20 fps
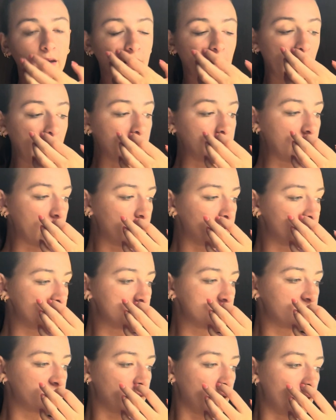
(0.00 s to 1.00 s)
And that
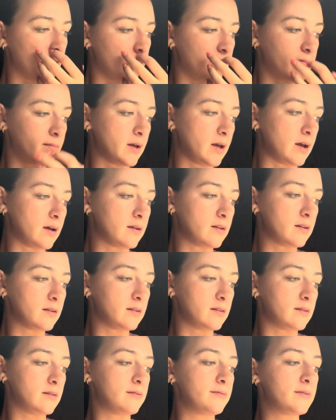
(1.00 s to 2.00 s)
was from
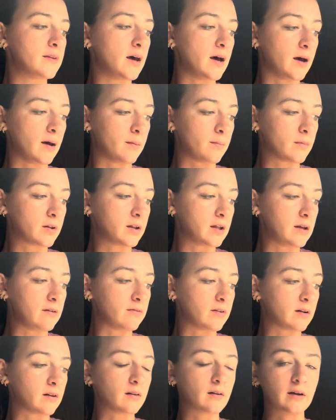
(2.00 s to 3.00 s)

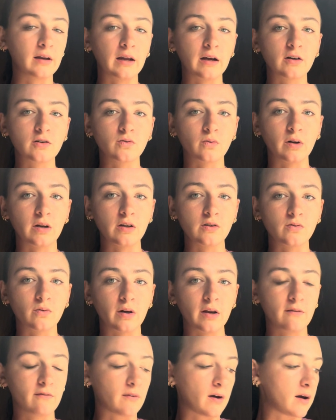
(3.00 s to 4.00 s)
Cleveland Clinic
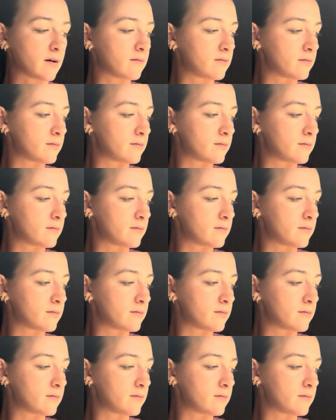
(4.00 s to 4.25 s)
2025.